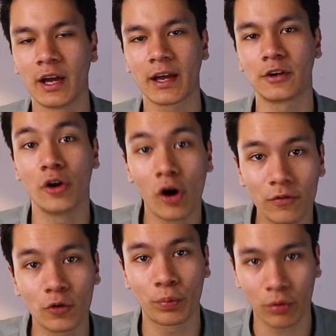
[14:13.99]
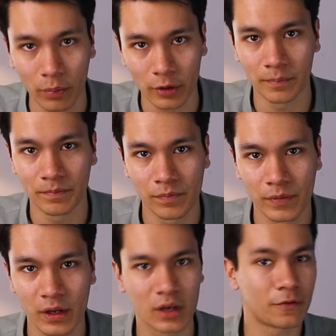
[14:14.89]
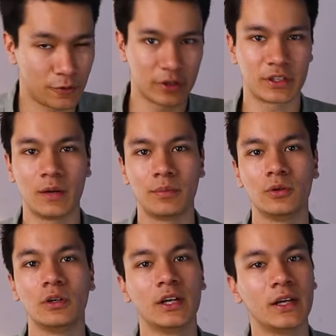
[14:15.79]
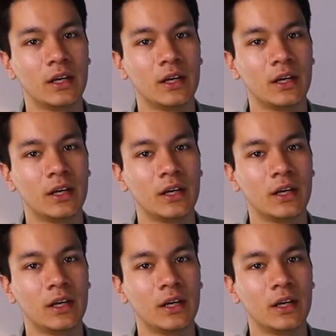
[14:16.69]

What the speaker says: a novel problem. For example,